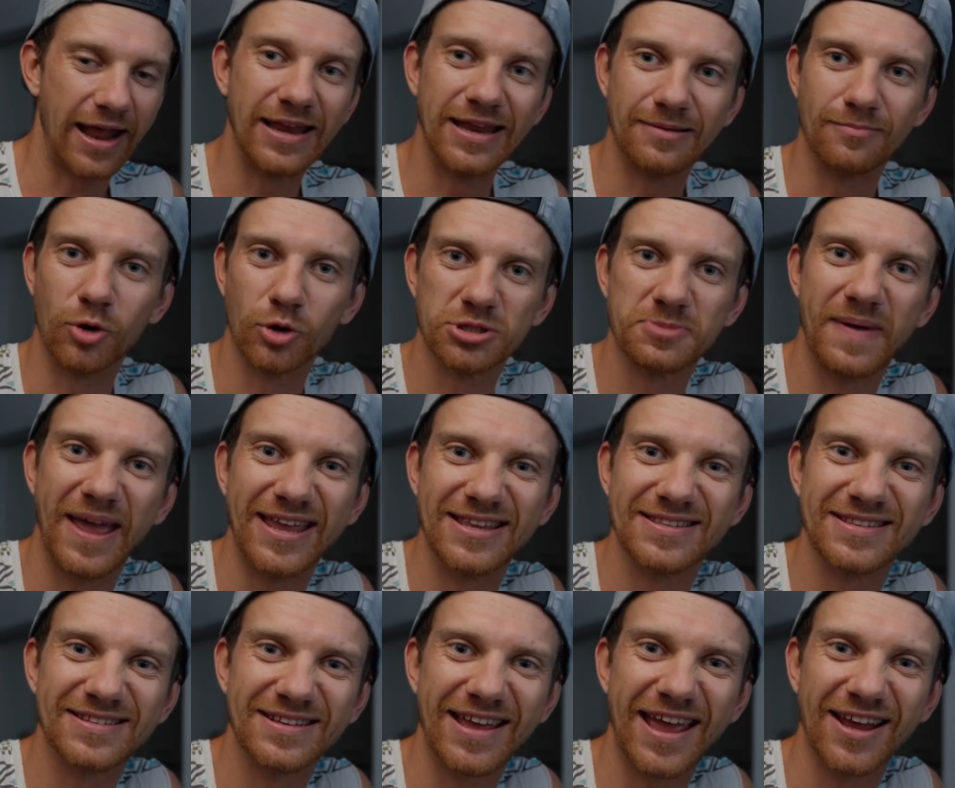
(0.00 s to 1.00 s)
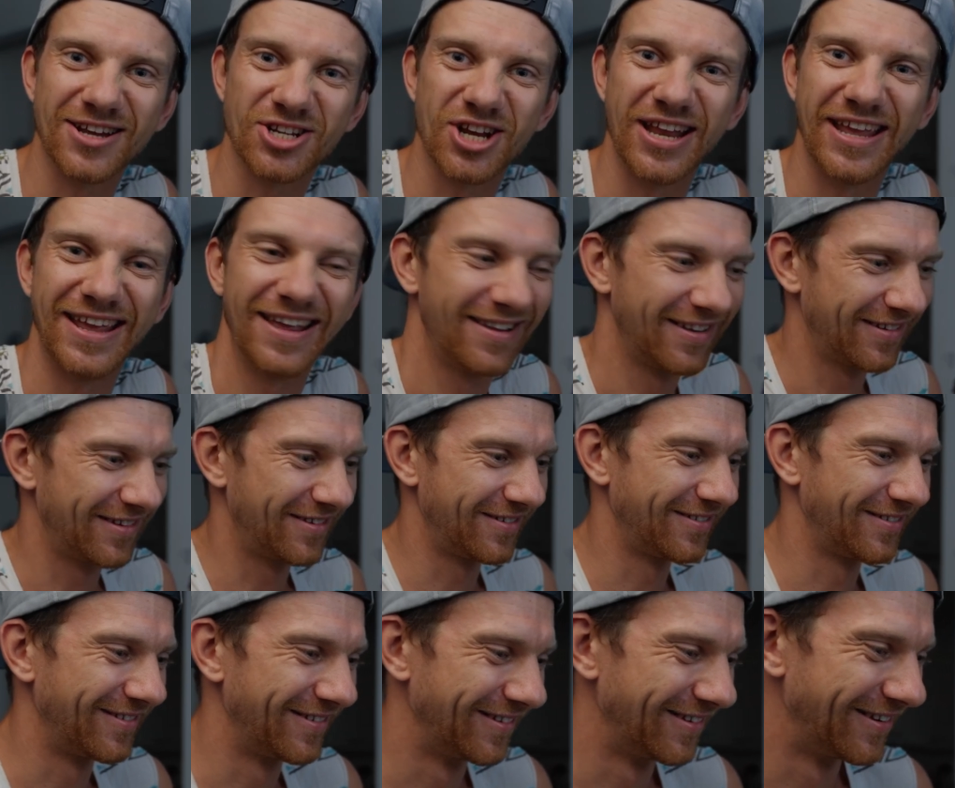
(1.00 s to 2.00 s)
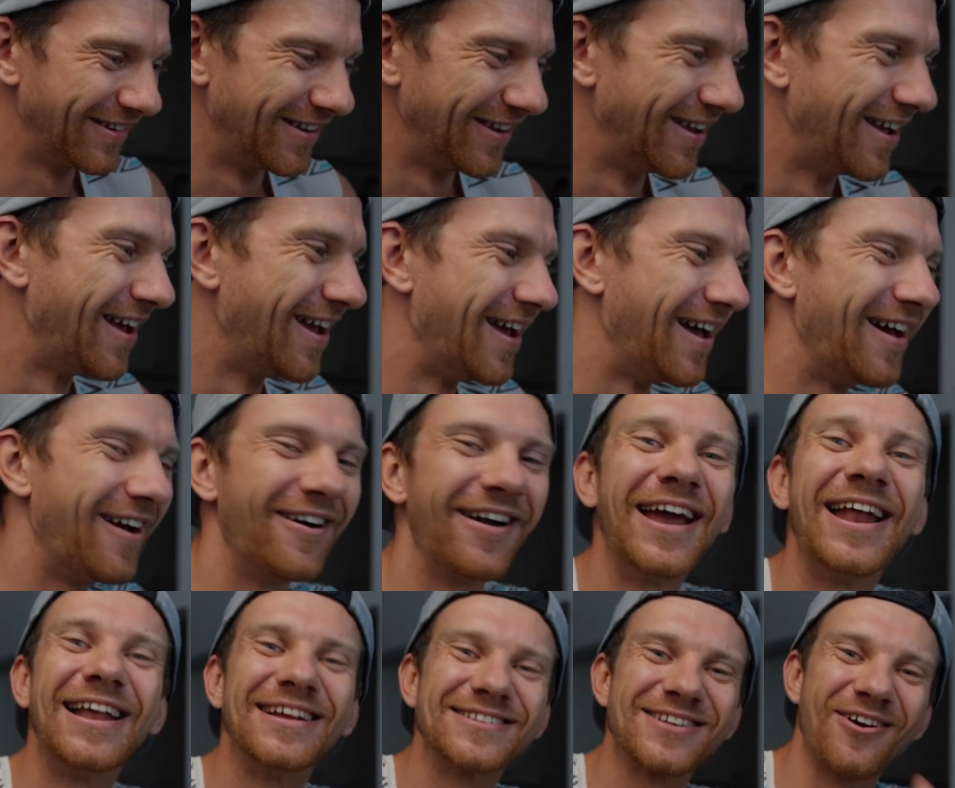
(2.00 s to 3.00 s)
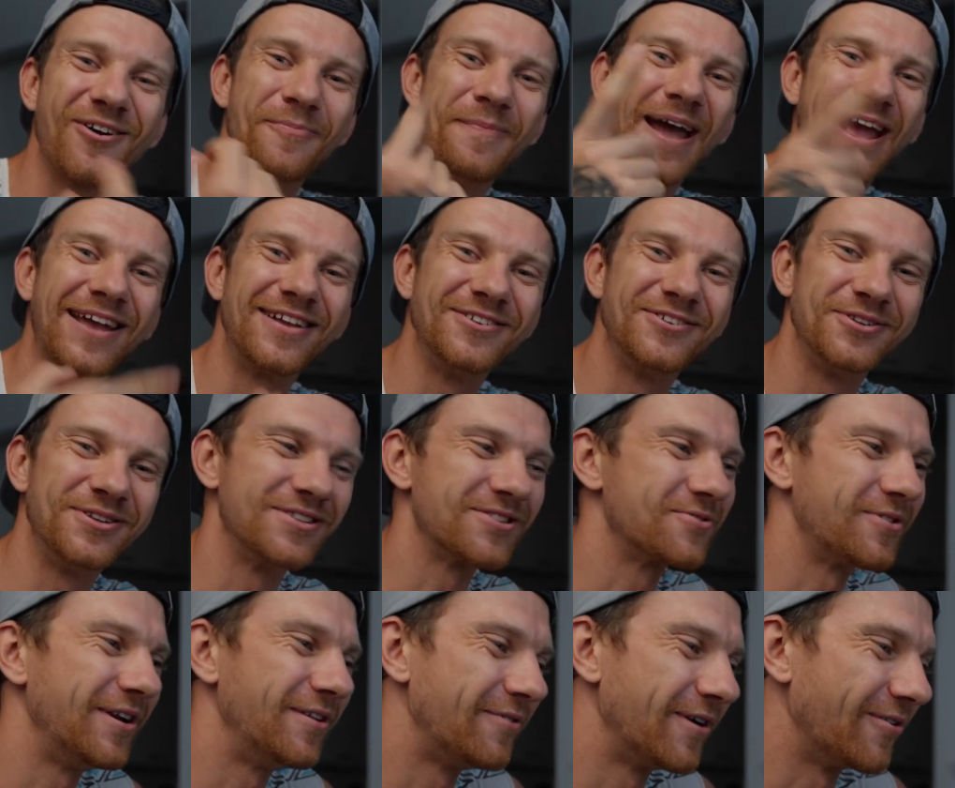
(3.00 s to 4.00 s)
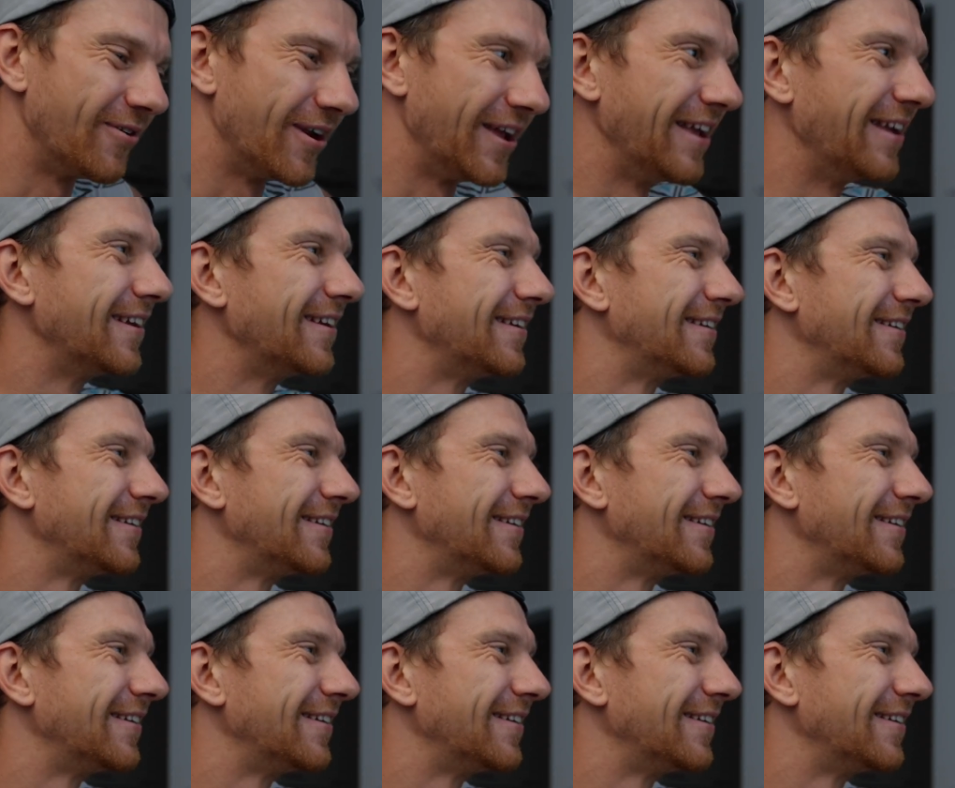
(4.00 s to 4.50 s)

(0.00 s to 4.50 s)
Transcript: need more space actually. Okay, let's go back into the screen recording.